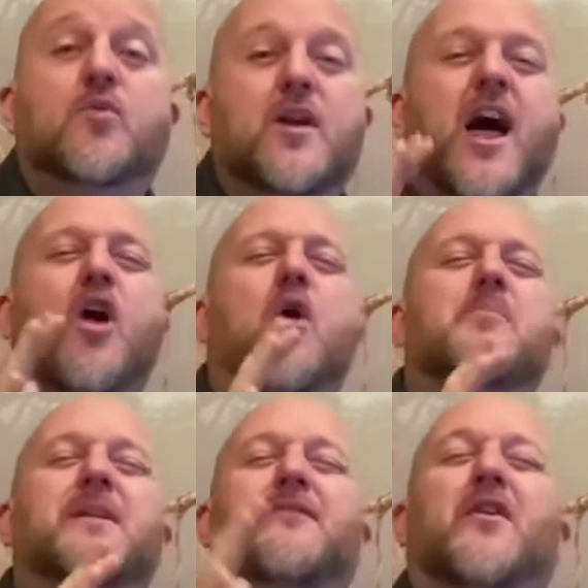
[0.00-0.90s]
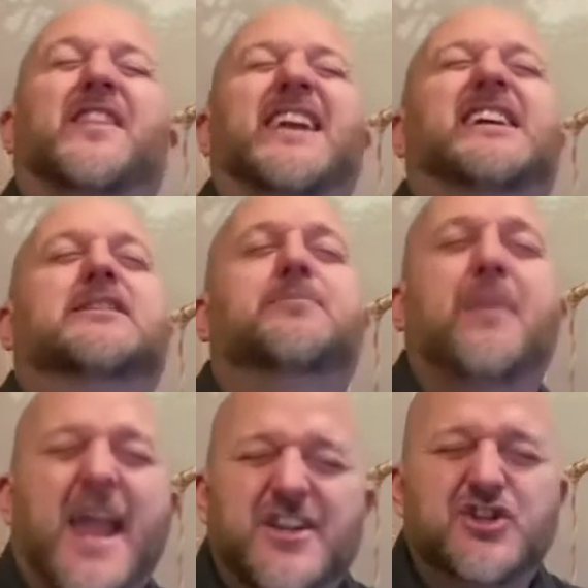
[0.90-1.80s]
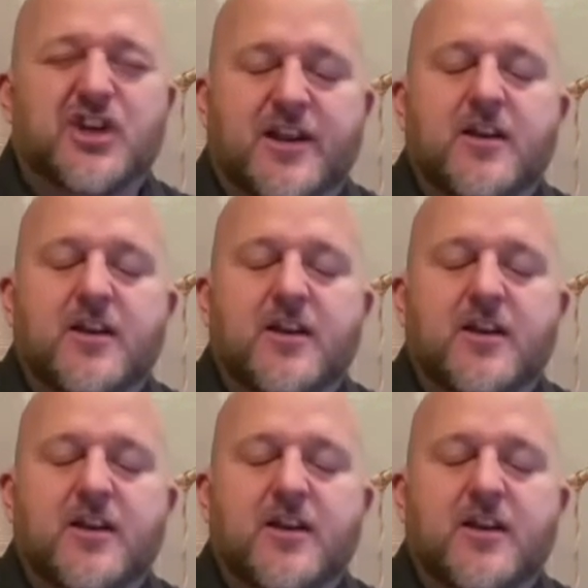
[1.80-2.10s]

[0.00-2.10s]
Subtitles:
We're not open for the expansion